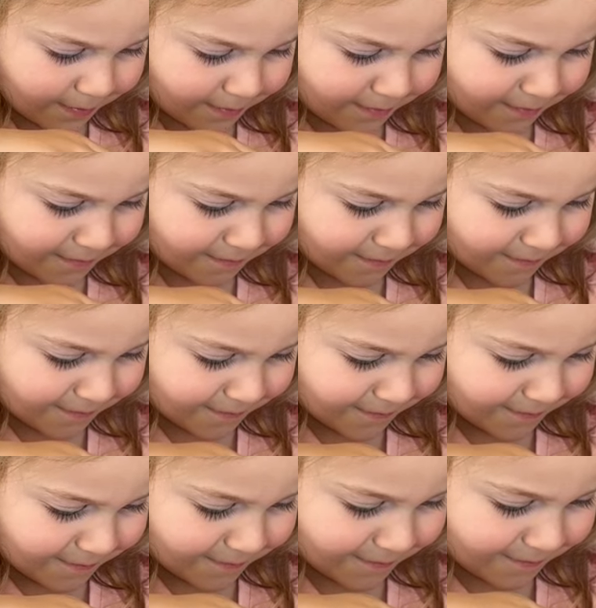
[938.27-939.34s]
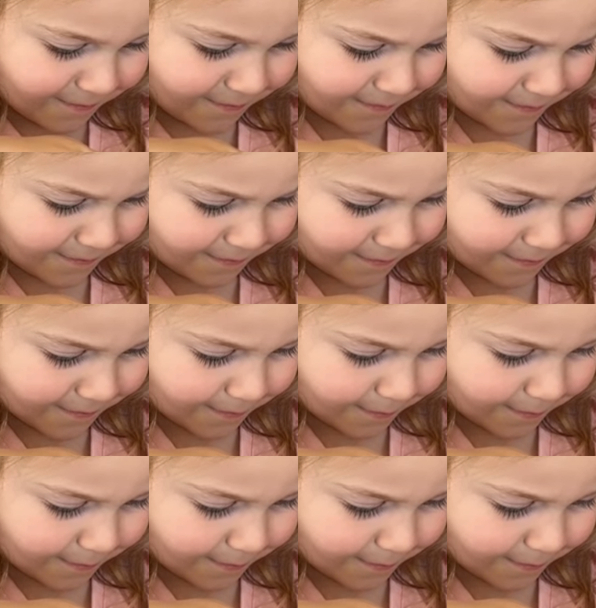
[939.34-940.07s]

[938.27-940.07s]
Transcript: (silence)